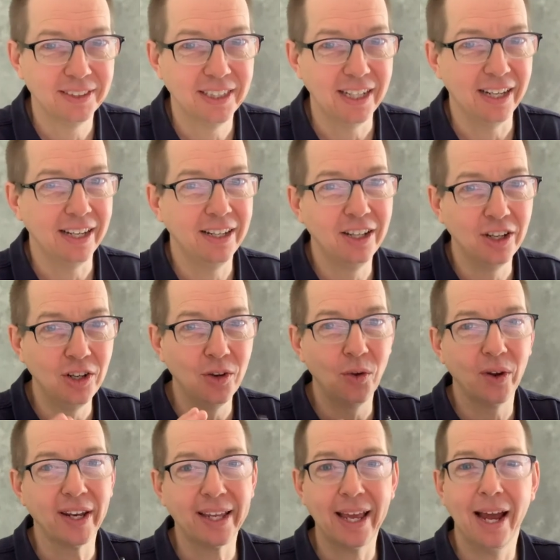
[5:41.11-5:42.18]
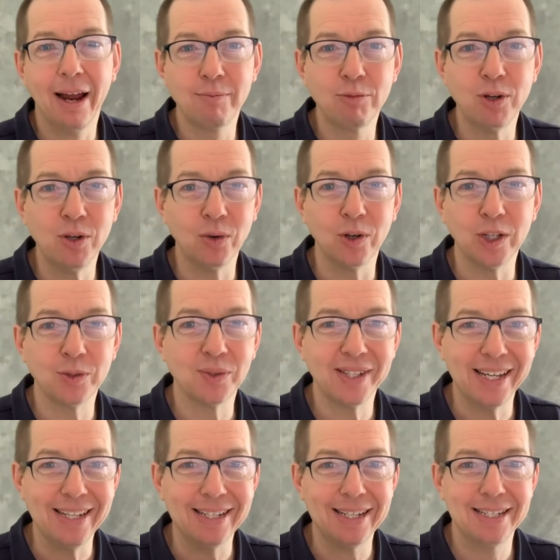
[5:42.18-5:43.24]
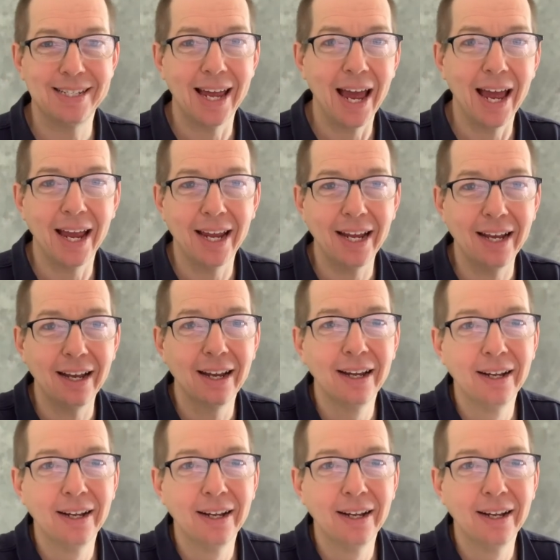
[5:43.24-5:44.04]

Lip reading: The camera noise was insane.